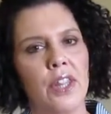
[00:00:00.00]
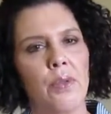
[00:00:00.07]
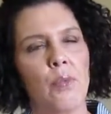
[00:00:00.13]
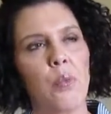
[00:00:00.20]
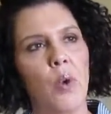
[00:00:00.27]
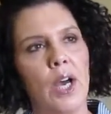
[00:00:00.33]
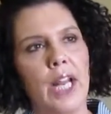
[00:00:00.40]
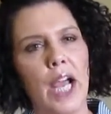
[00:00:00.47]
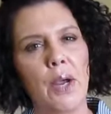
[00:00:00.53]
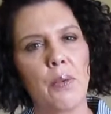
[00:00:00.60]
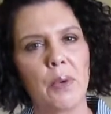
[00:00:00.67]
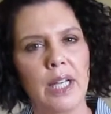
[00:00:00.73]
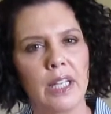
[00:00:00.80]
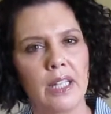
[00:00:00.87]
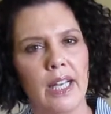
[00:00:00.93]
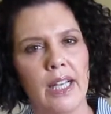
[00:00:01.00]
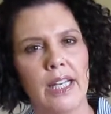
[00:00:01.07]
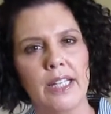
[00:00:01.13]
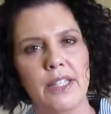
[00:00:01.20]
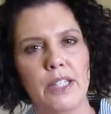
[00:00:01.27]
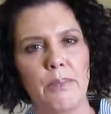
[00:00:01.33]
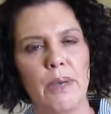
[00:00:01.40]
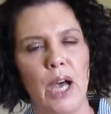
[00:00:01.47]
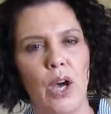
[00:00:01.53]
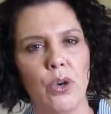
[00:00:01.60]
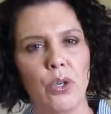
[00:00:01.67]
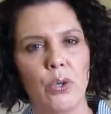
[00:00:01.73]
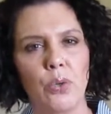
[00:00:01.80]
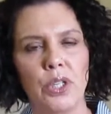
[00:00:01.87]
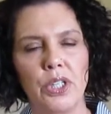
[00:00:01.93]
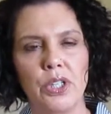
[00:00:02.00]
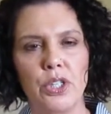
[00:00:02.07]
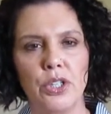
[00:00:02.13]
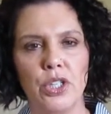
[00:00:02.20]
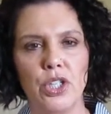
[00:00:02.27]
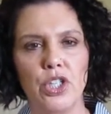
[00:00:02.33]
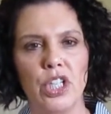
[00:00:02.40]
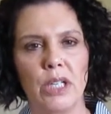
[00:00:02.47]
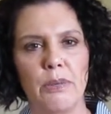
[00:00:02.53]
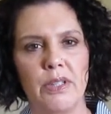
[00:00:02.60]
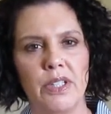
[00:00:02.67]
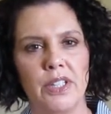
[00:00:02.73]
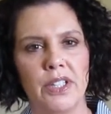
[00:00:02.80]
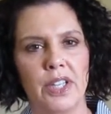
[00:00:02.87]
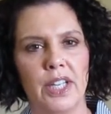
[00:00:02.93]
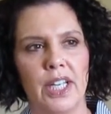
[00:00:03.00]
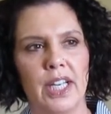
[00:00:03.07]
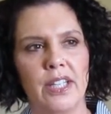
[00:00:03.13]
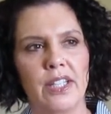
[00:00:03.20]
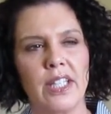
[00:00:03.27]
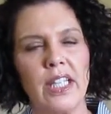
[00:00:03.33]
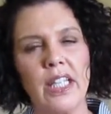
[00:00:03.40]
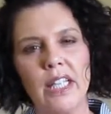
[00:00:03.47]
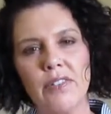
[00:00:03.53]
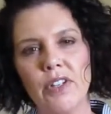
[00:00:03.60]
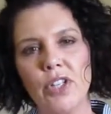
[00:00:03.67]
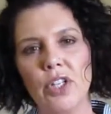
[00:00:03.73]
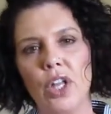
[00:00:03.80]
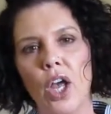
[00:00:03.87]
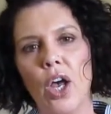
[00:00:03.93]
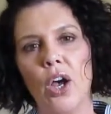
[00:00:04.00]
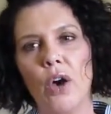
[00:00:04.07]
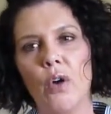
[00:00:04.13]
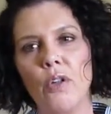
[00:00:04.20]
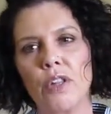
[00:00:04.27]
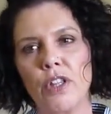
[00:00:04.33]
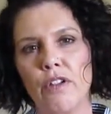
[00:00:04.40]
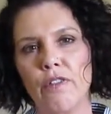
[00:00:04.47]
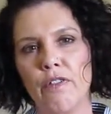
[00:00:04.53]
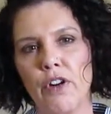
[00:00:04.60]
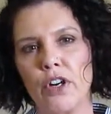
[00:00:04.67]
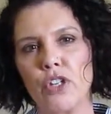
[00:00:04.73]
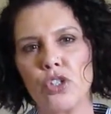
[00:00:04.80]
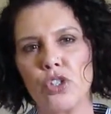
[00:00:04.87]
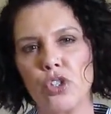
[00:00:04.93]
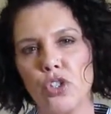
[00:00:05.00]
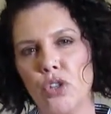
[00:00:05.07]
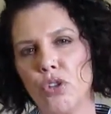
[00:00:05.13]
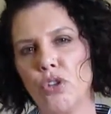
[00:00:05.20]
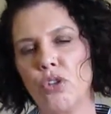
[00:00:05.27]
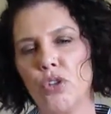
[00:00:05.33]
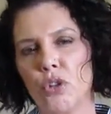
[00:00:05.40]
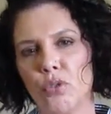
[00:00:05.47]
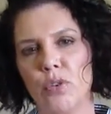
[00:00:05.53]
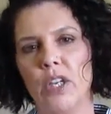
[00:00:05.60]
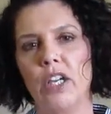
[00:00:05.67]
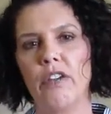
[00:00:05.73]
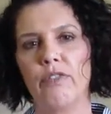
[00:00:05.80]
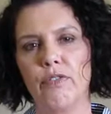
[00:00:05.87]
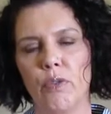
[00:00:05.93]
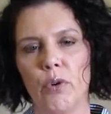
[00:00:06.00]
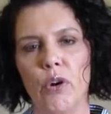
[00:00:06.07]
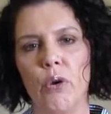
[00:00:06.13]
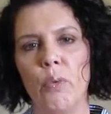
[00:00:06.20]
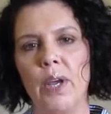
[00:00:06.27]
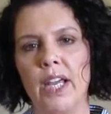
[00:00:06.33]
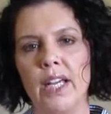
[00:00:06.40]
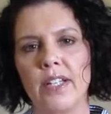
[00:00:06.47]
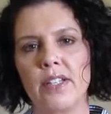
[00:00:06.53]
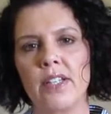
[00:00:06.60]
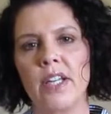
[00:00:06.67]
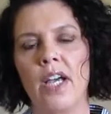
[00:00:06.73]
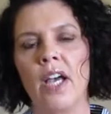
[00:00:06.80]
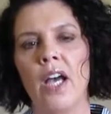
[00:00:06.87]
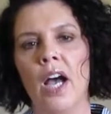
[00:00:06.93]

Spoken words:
what I realized about going to the gym is this: even though the first 2, 3, 4 weeks